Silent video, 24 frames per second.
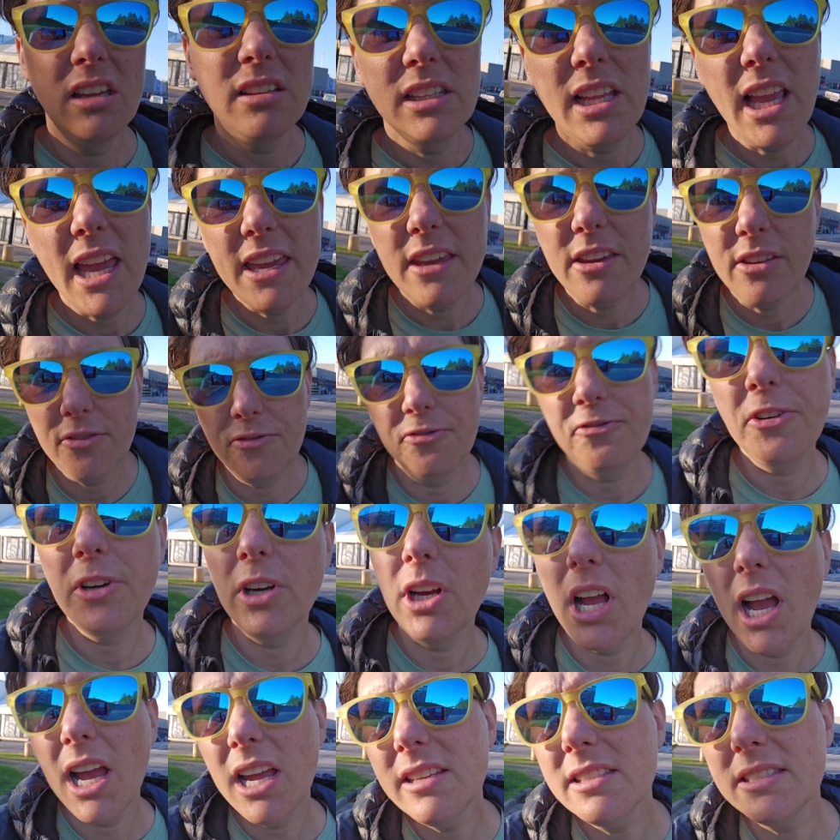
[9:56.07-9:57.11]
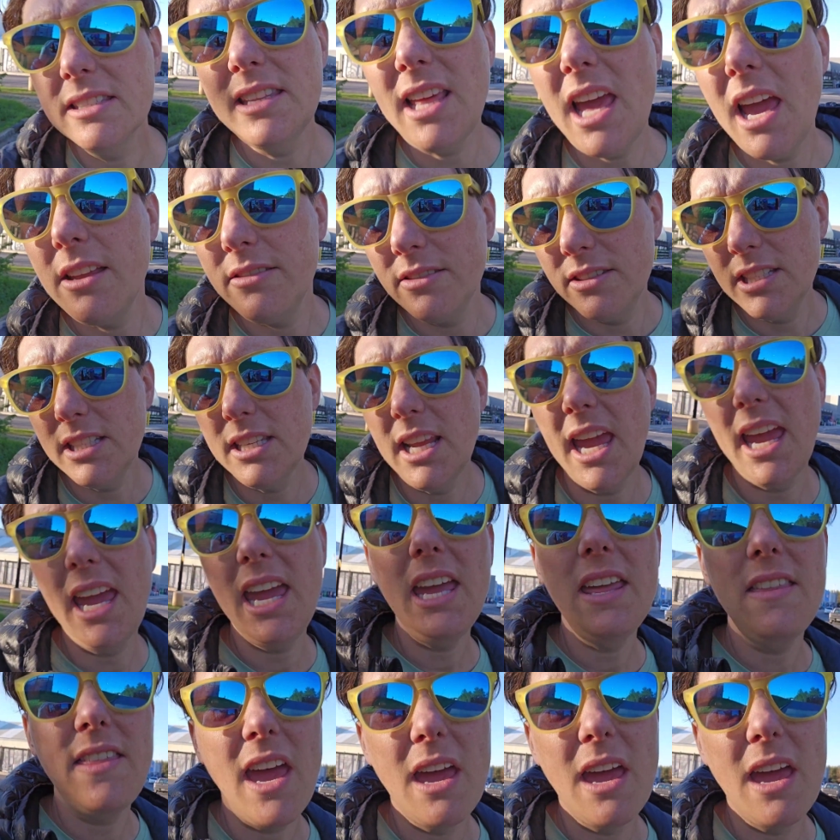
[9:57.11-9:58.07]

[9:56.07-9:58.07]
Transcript: like for us that today,